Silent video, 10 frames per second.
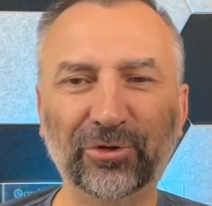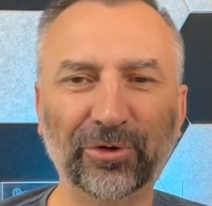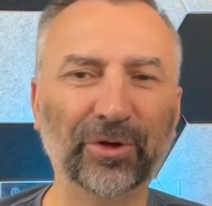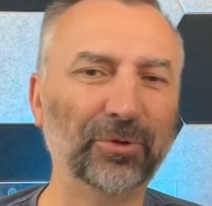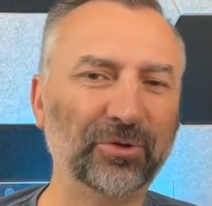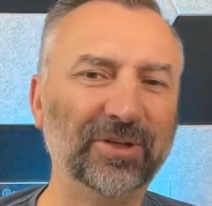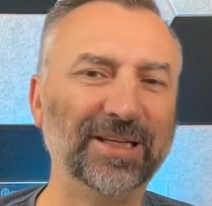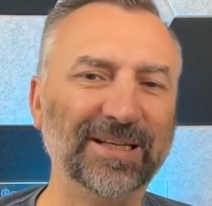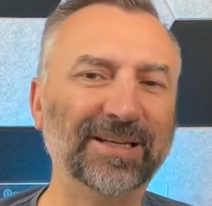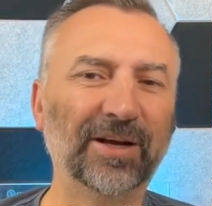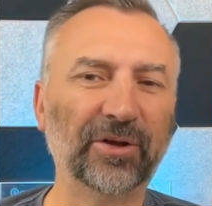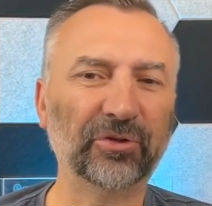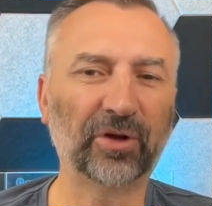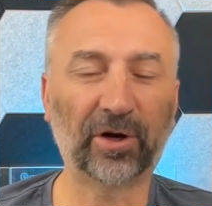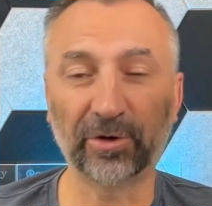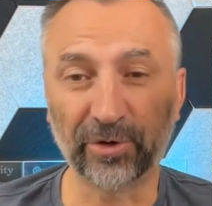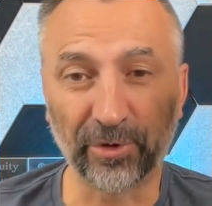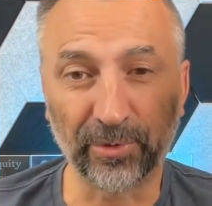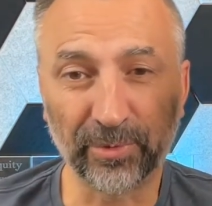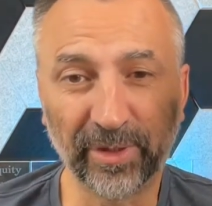those details are
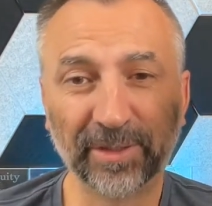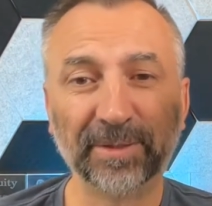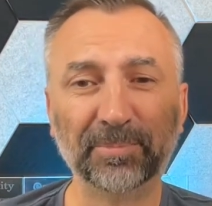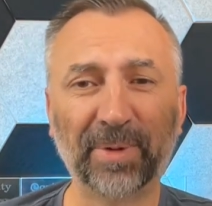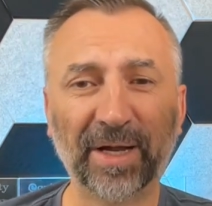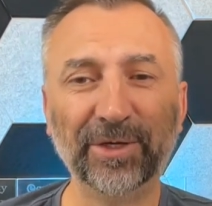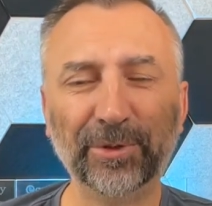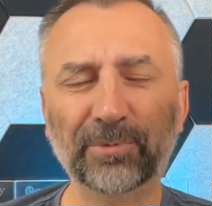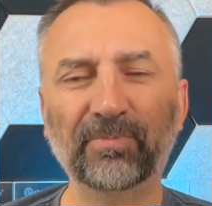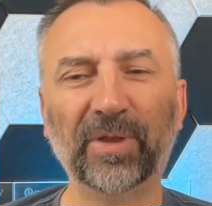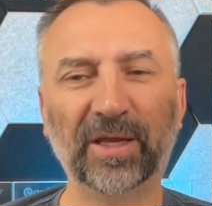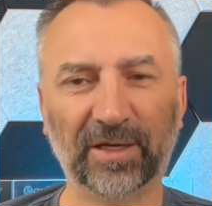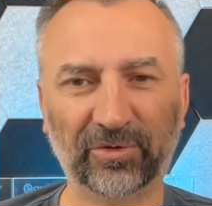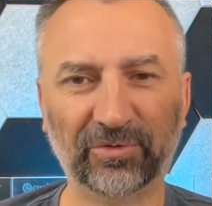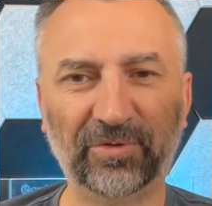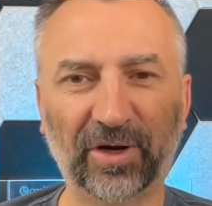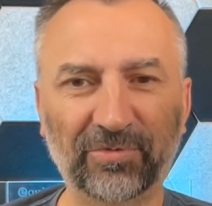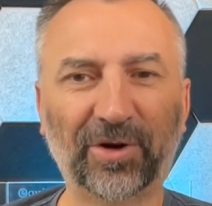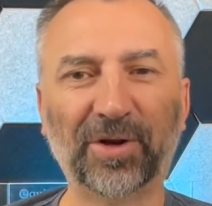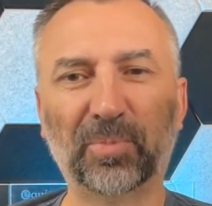known by you is very,
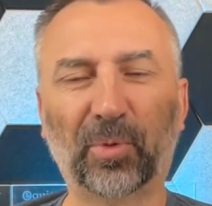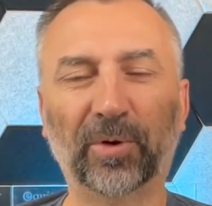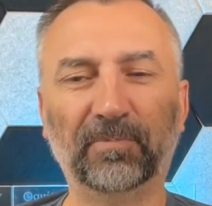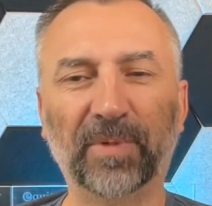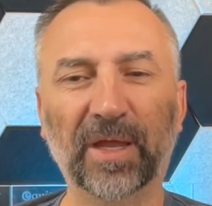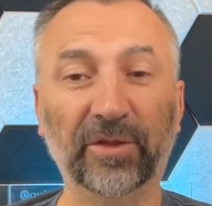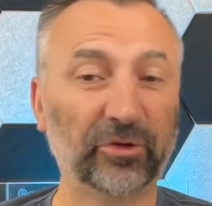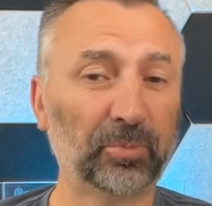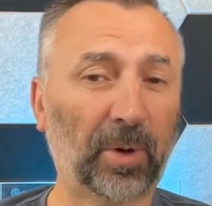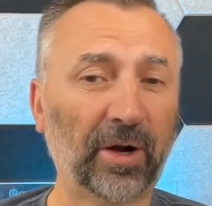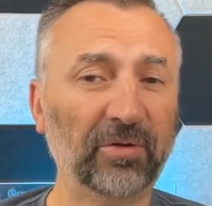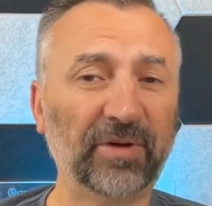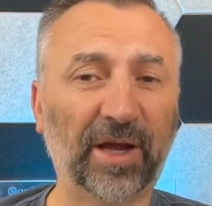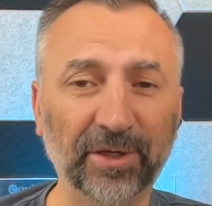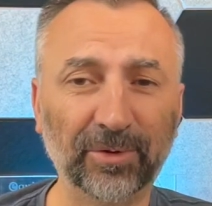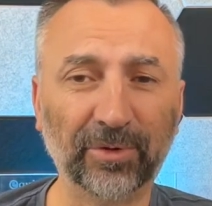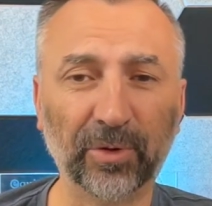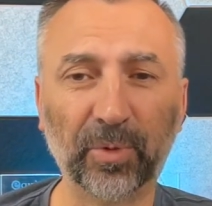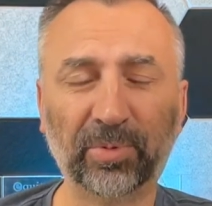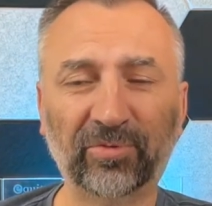very important. This is part of the value that
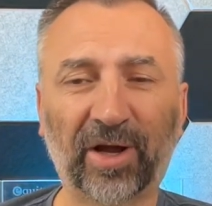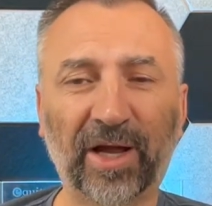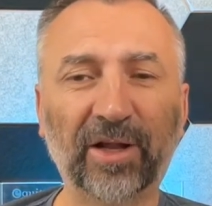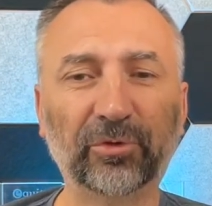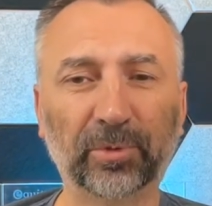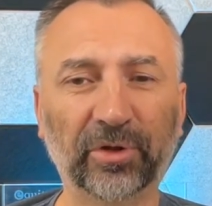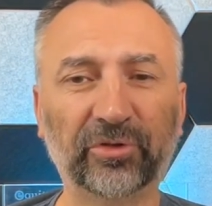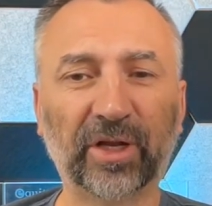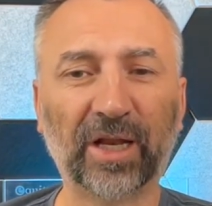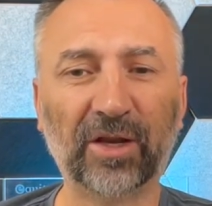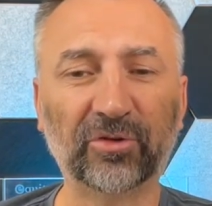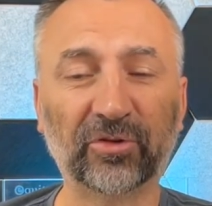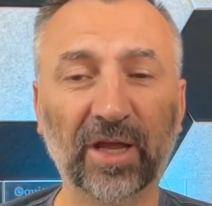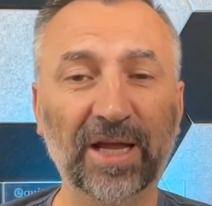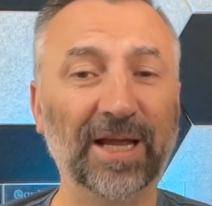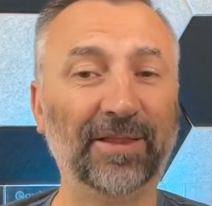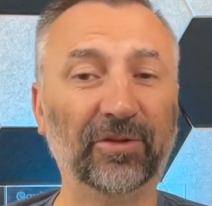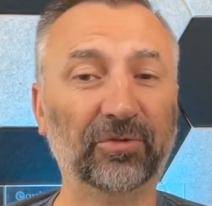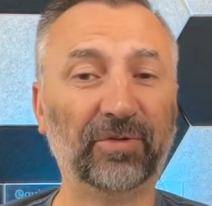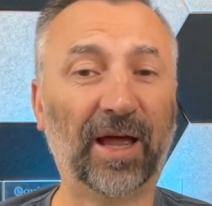we provide as real estate agents. And
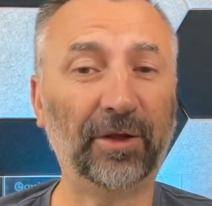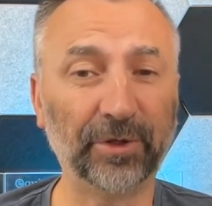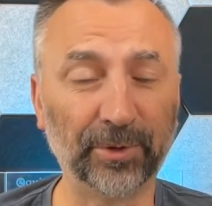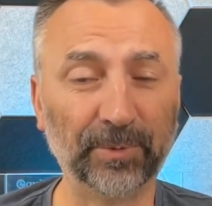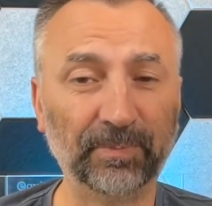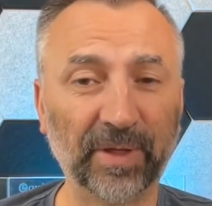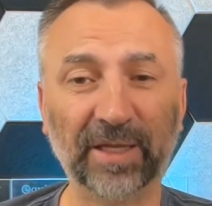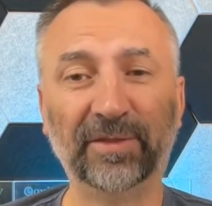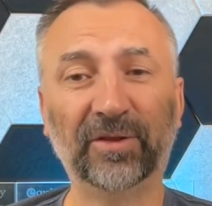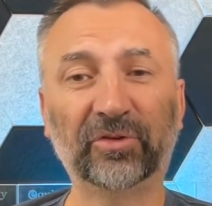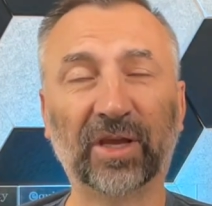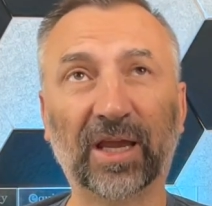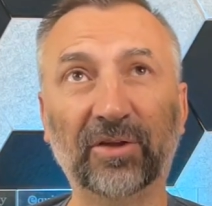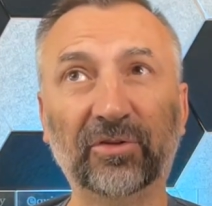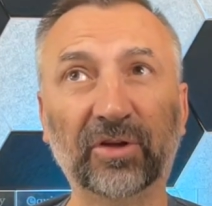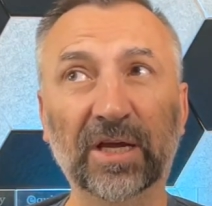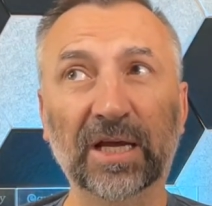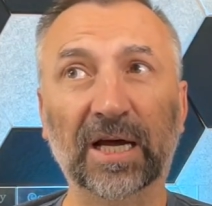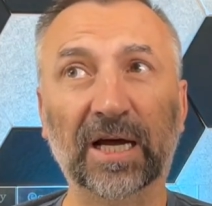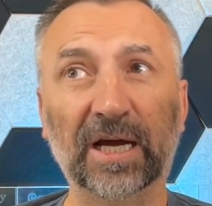this value, in this case,
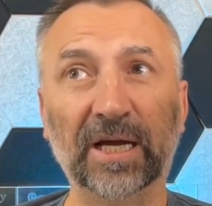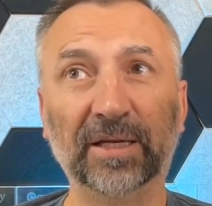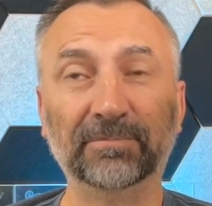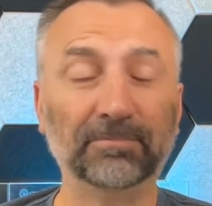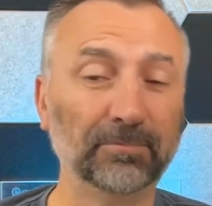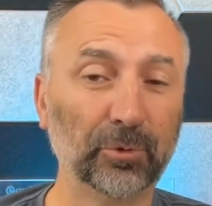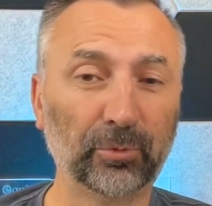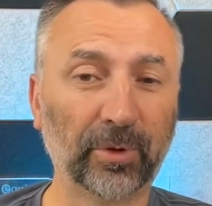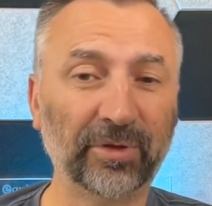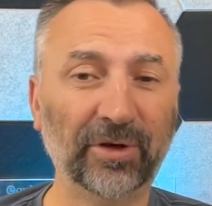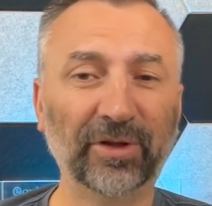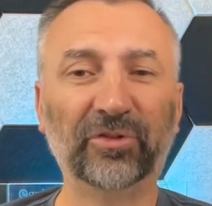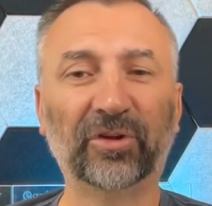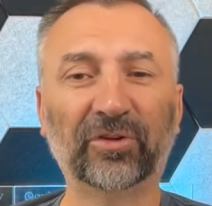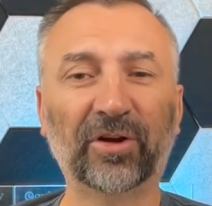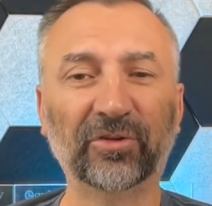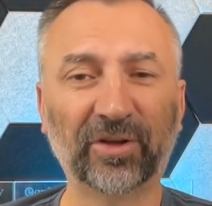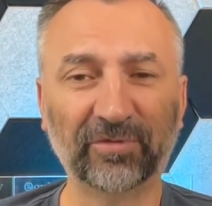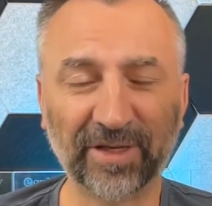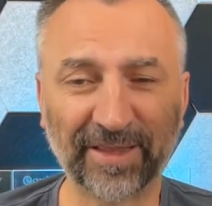was worth nearly
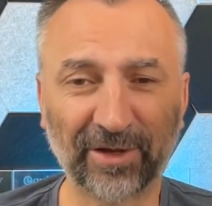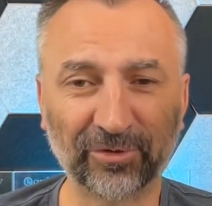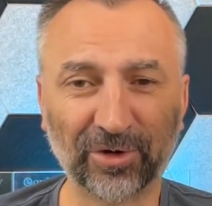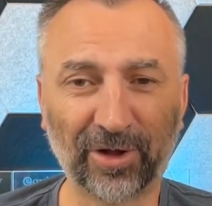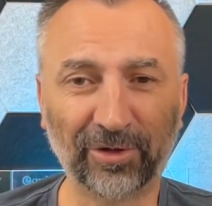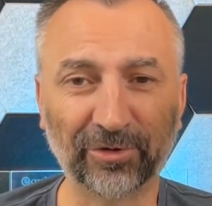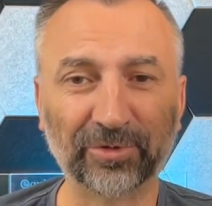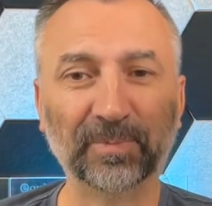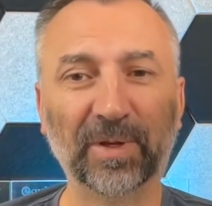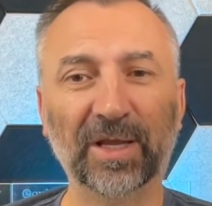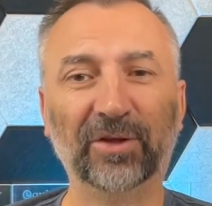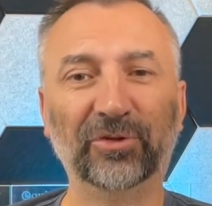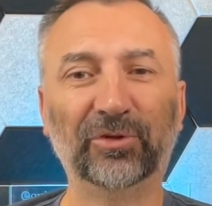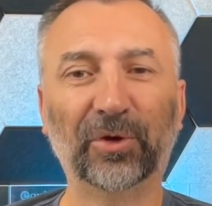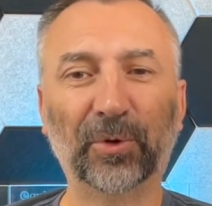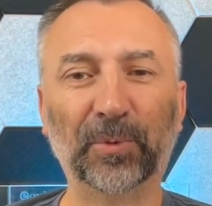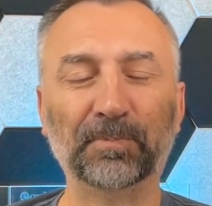$670,000. So,